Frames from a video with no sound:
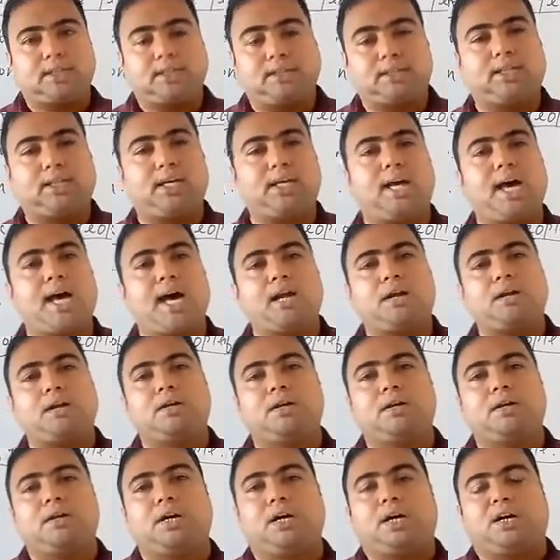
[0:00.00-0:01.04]
there
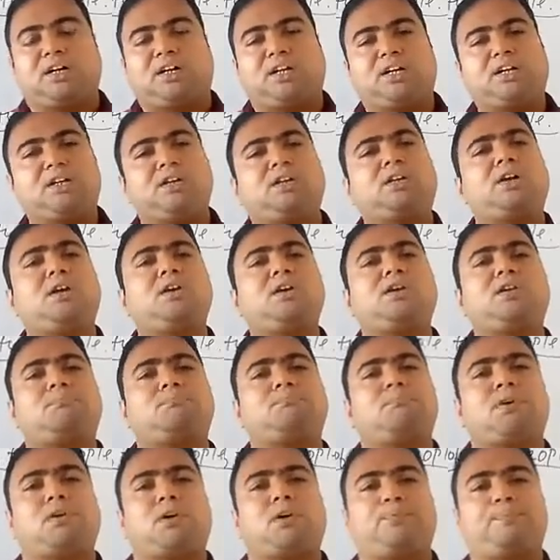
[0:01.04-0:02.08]
are 100
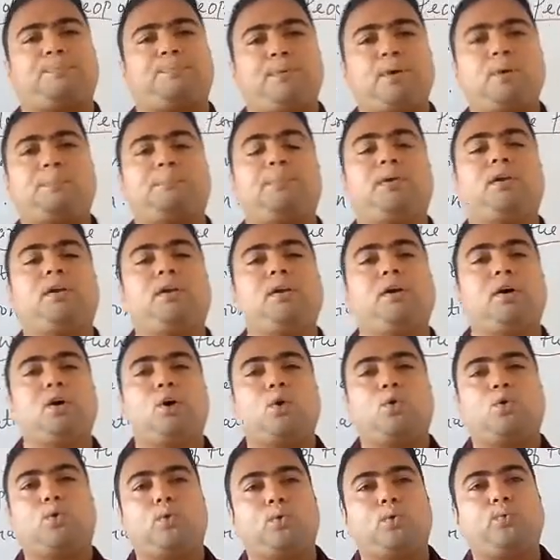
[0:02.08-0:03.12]
number of people
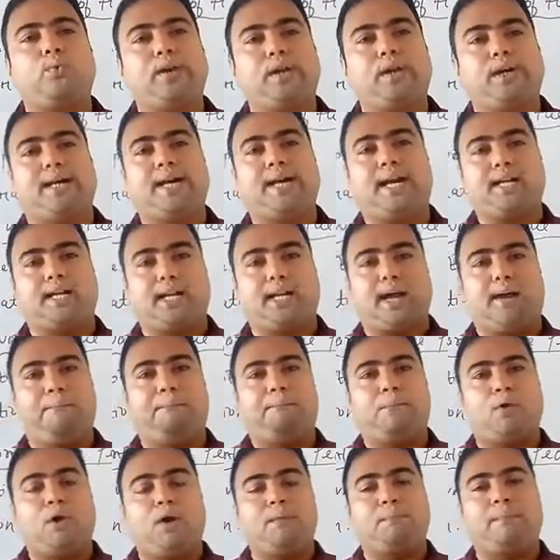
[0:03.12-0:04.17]
who will get
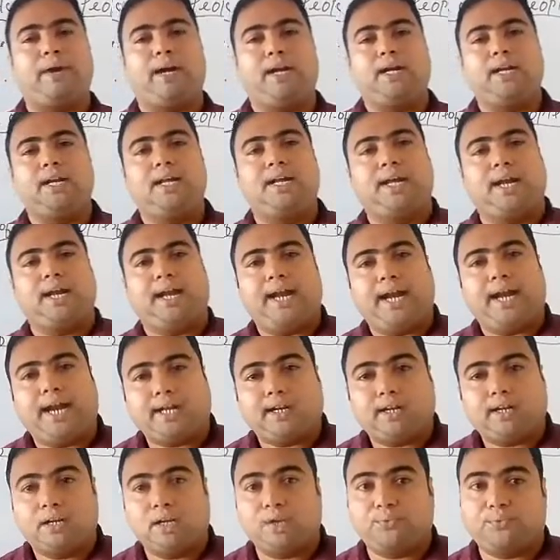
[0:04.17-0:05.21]
employment
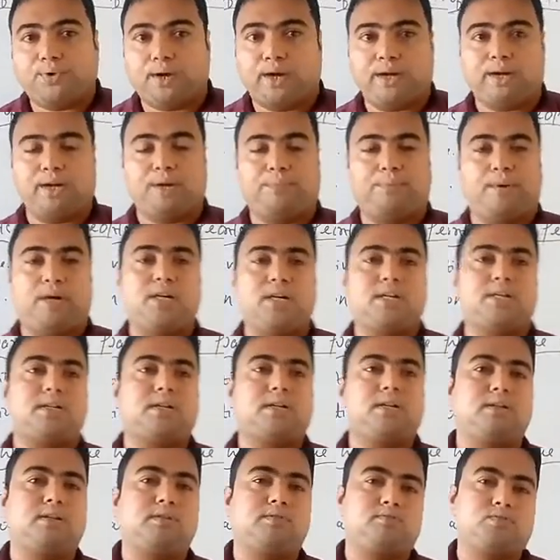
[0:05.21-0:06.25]
at different
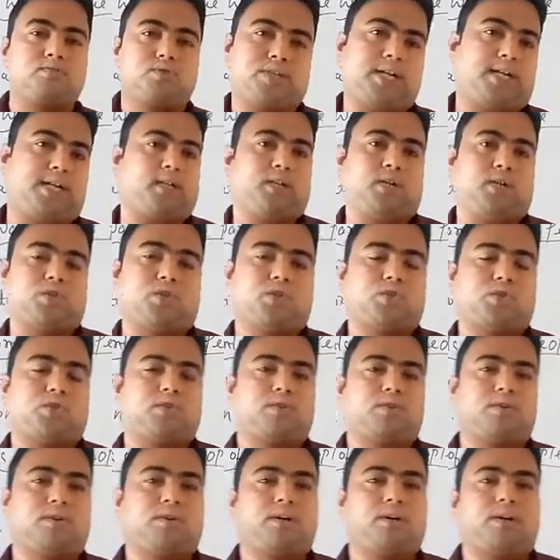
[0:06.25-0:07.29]
sectors.
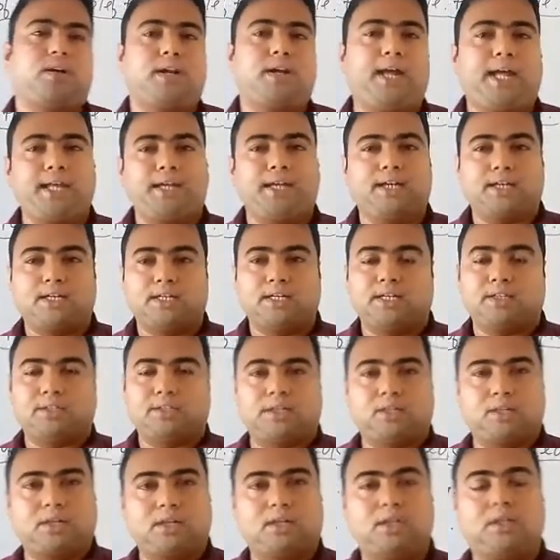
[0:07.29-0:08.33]
like
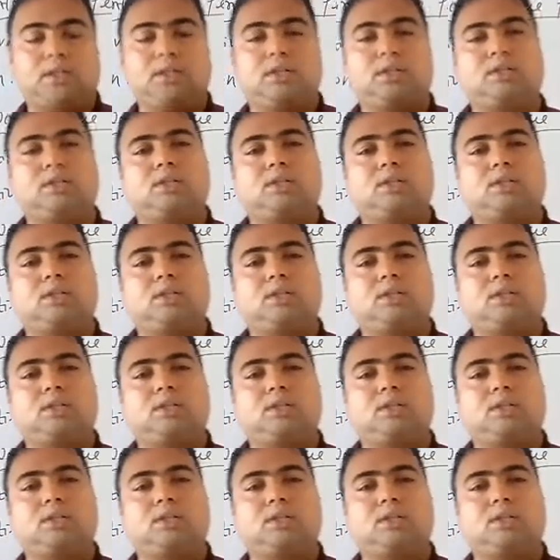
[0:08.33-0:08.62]
the